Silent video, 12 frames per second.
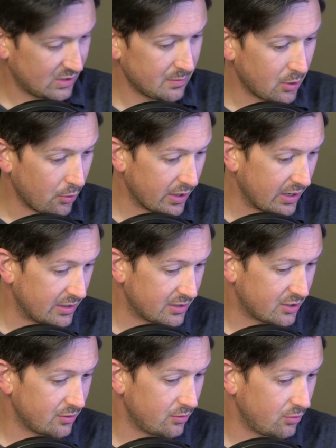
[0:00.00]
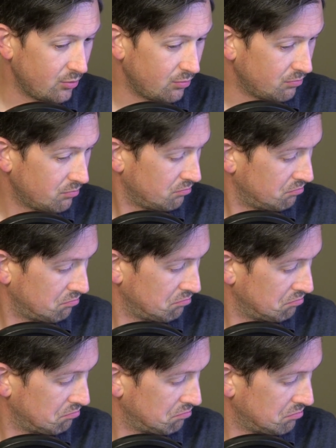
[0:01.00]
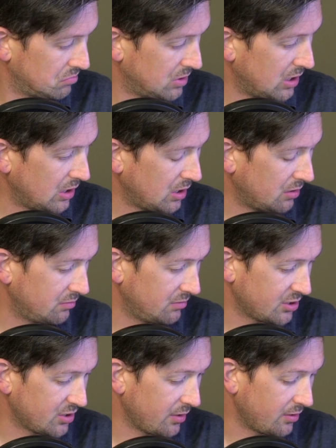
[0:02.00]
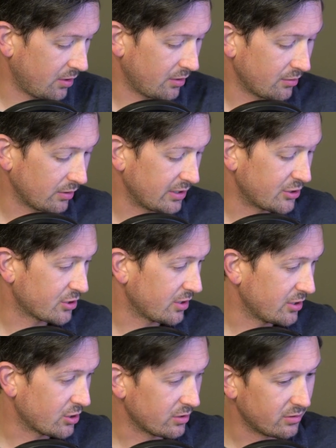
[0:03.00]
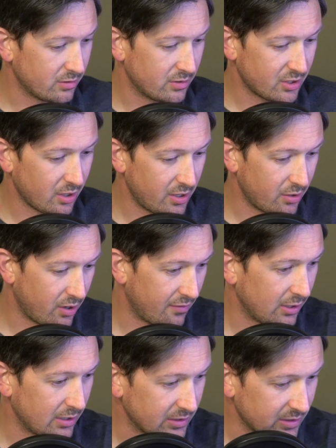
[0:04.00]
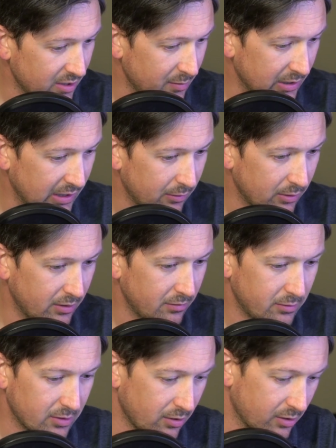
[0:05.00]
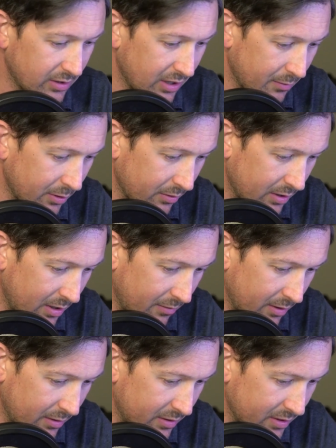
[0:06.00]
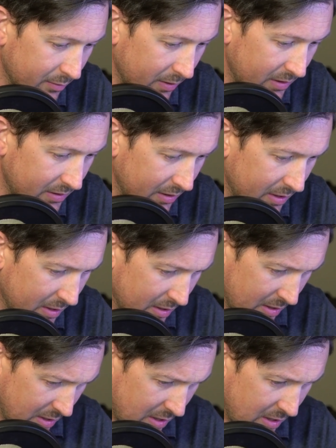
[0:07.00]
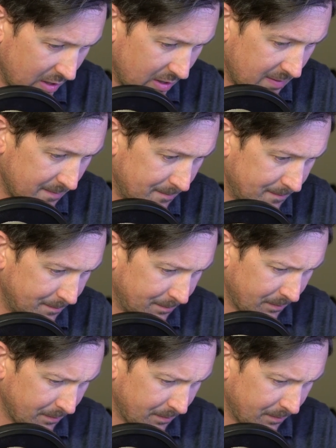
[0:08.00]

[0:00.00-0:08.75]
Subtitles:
I'm going into other legislation. Sorry, I don't have a lot to say about that one. It was a long time ago that I read some of these. Number